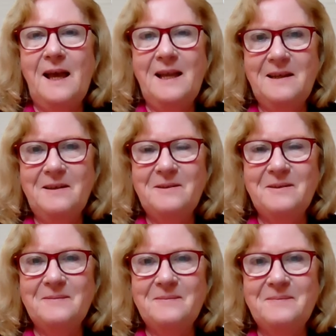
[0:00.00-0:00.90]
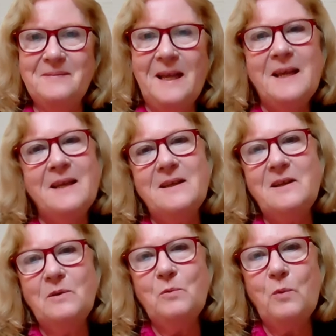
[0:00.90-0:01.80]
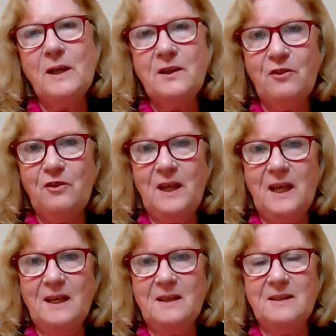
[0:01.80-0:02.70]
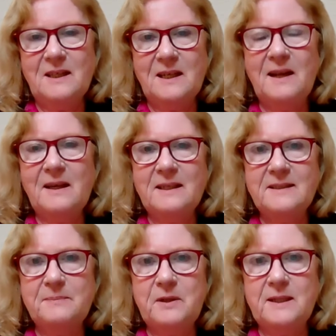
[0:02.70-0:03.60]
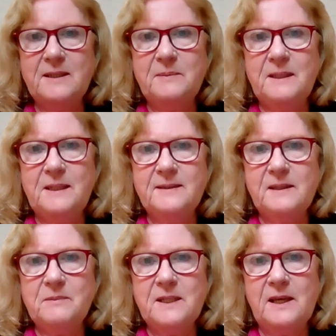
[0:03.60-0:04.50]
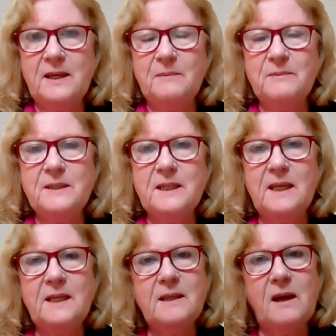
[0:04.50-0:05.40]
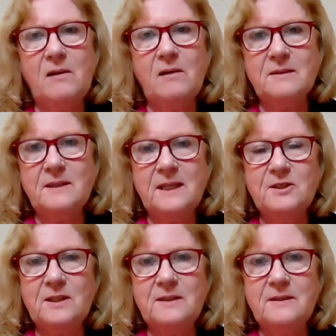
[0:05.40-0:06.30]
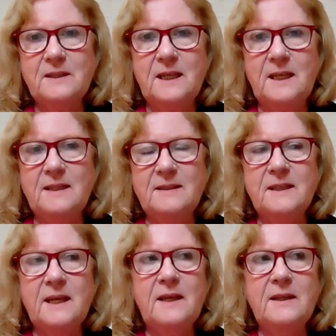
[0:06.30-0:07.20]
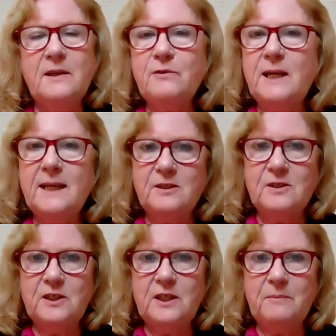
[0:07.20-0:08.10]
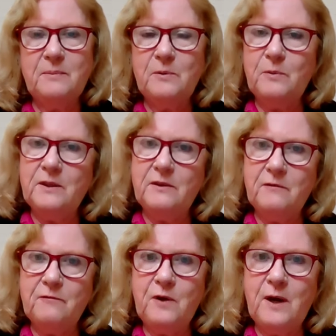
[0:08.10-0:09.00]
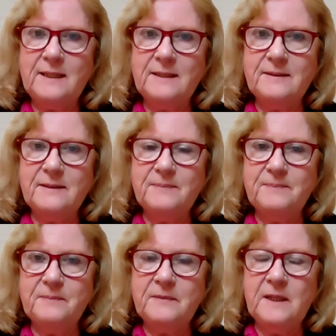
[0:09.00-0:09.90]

Hello. You know, one thing that clients bring to me sometimes in our sessions is their relationship with friends.